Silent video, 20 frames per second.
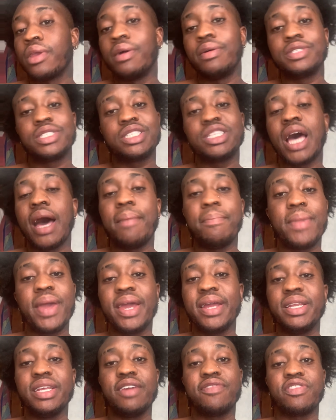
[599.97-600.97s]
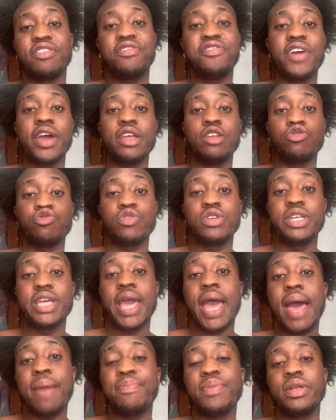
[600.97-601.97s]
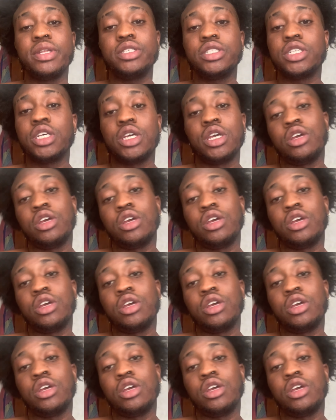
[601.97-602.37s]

Stop Manny if the fight really happened.